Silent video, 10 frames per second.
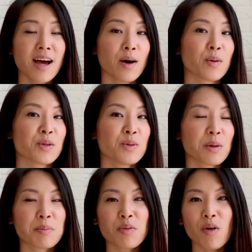Now, you
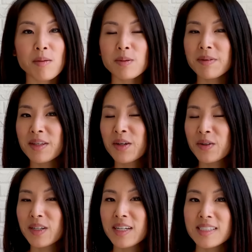are probably
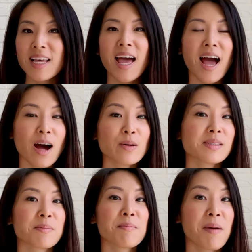curious, how
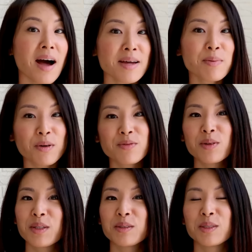is my
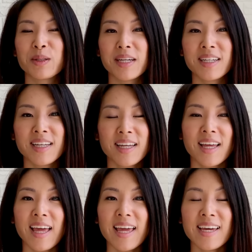portfolio doing?
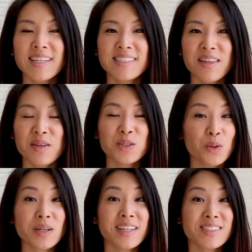And the
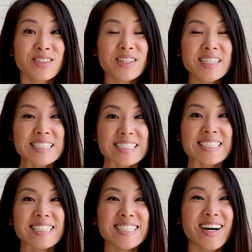short answer is
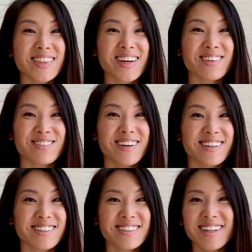not that
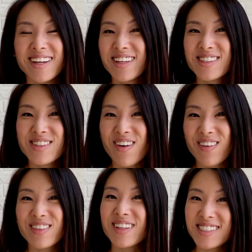well.
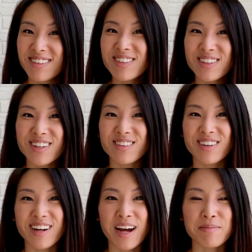So let's have a look at what